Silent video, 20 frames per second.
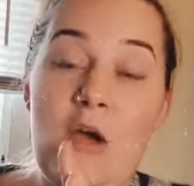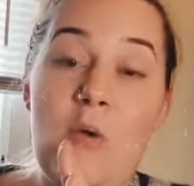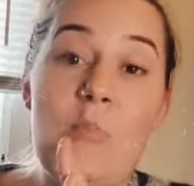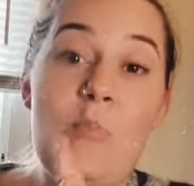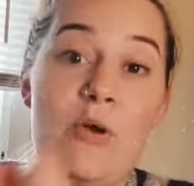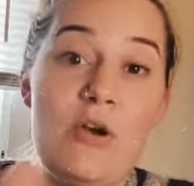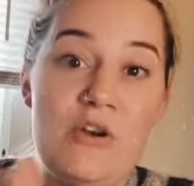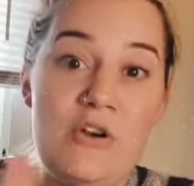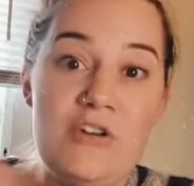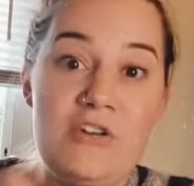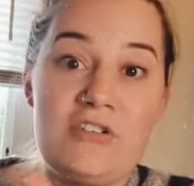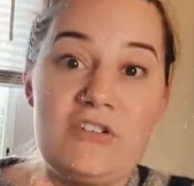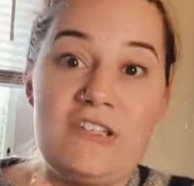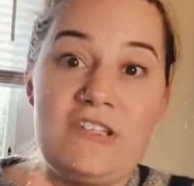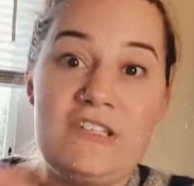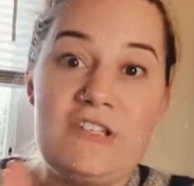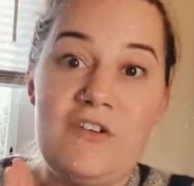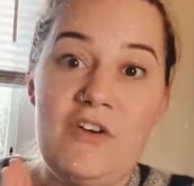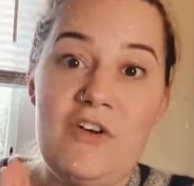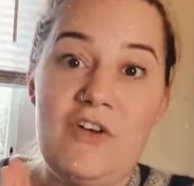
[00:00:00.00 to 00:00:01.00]

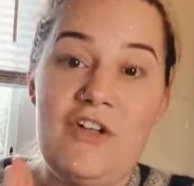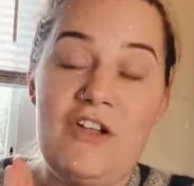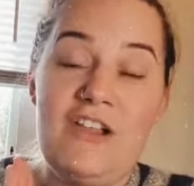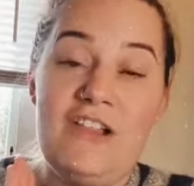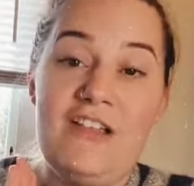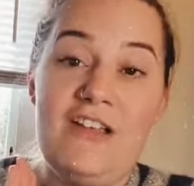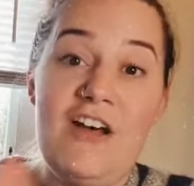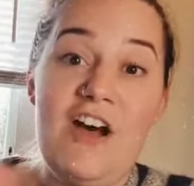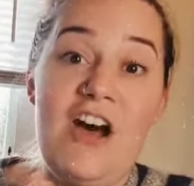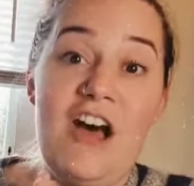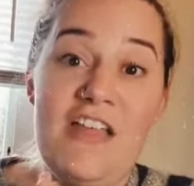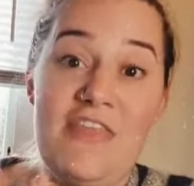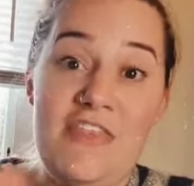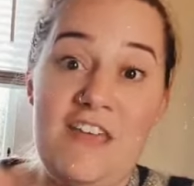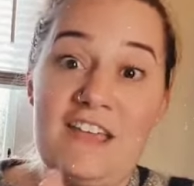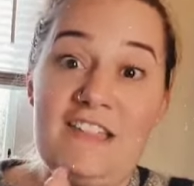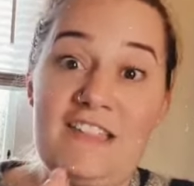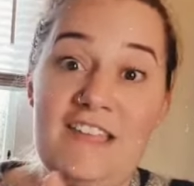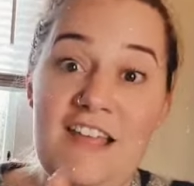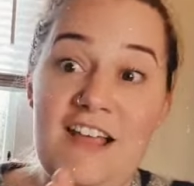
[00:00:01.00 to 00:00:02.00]
personal,
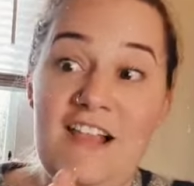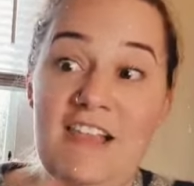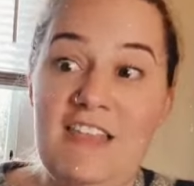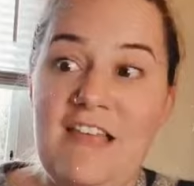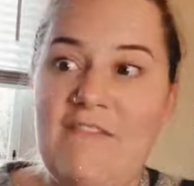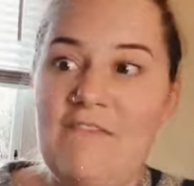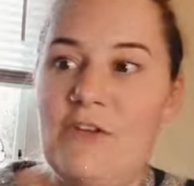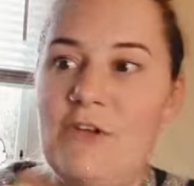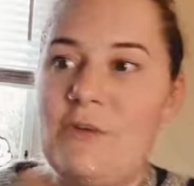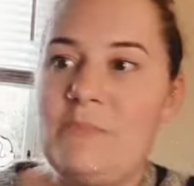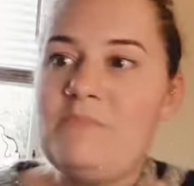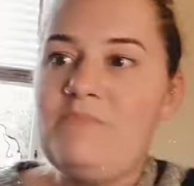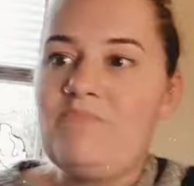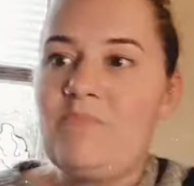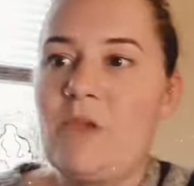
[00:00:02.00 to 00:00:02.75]
authentic level.